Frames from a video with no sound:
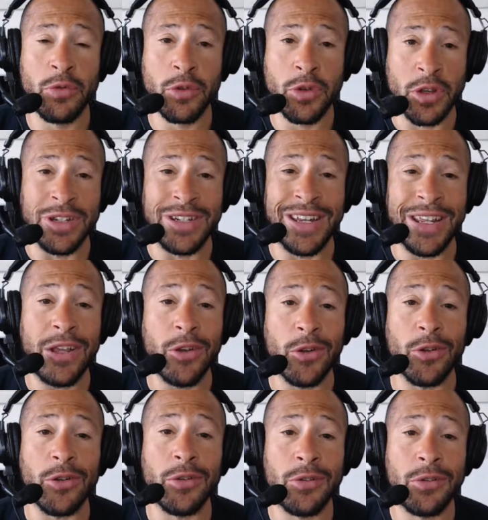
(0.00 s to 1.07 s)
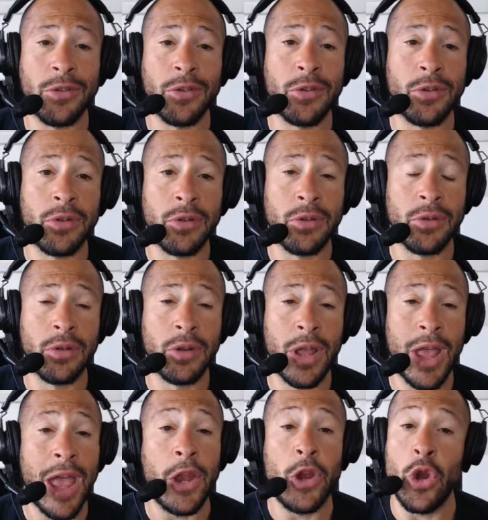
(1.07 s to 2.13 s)
could deal
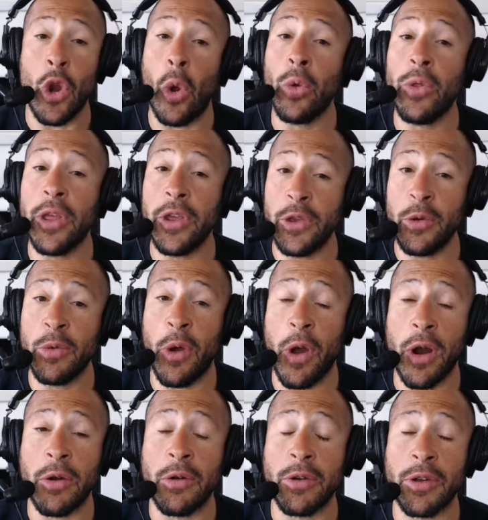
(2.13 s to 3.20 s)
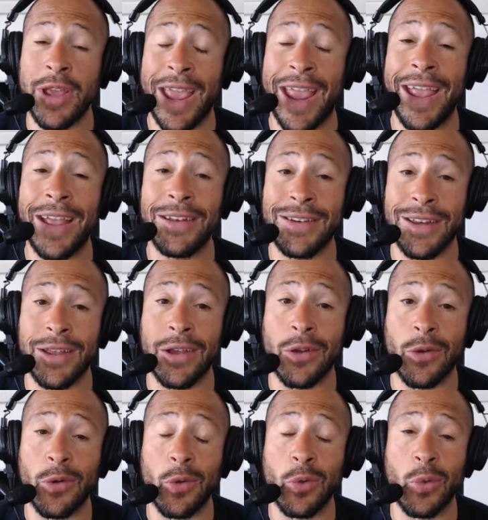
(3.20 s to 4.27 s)
and know that you can
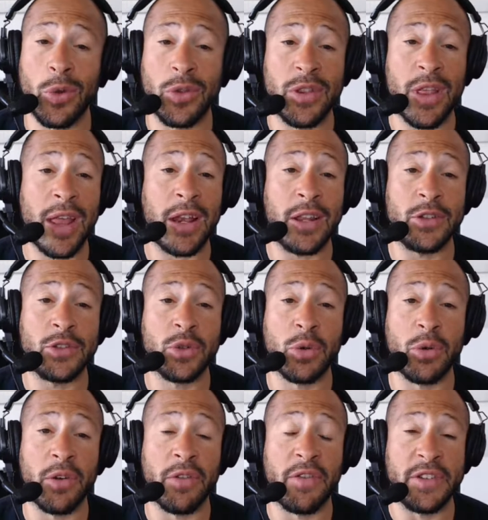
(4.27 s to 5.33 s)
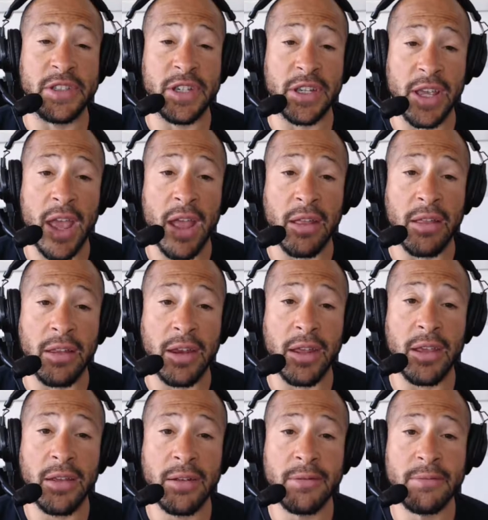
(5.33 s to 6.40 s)
deal with any sort of physicality